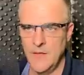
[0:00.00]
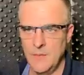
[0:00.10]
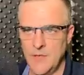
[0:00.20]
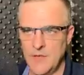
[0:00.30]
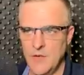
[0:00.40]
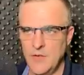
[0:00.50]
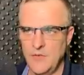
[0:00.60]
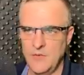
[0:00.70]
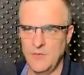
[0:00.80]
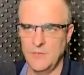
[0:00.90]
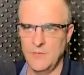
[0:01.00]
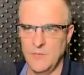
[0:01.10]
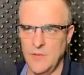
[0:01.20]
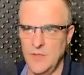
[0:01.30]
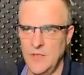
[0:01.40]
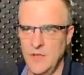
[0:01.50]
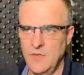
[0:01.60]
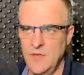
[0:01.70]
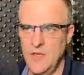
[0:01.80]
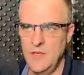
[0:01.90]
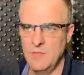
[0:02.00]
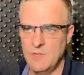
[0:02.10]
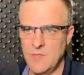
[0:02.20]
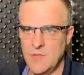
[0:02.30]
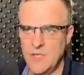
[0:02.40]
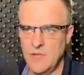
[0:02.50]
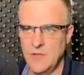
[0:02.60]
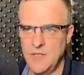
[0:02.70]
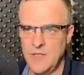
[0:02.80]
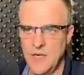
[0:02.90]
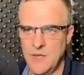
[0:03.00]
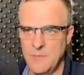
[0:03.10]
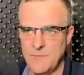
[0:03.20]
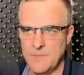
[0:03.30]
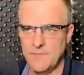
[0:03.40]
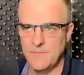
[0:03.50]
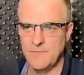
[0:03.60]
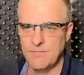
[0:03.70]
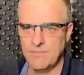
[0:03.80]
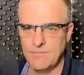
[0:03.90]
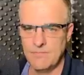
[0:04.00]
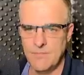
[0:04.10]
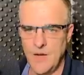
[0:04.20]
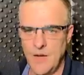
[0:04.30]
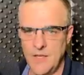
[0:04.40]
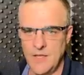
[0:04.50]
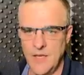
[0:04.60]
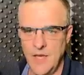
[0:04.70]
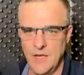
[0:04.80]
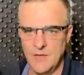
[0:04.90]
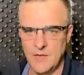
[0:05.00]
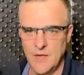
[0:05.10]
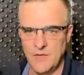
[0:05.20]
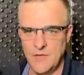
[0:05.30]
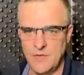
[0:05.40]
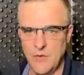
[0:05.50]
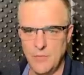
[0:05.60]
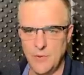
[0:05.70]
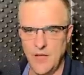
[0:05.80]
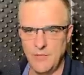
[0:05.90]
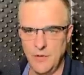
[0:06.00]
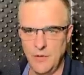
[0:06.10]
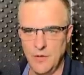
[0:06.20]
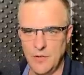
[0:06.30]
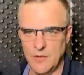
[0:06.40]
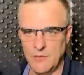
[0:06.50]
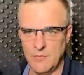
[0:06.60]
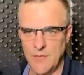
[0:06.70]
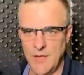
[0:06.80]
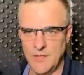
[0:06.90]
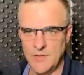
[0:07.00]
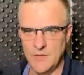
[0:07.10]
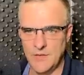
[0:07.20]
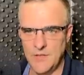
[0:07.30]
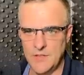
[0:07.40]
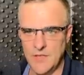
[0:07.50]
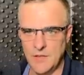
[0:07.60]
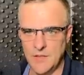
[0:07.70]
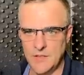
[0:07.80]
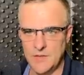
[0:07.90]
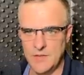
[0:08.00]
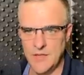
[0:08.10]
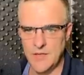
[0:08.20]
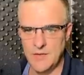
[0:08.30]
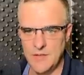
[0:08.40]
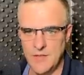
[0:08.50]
But notice, here's the telnet data. I can, as an example, have a look at the telnet data.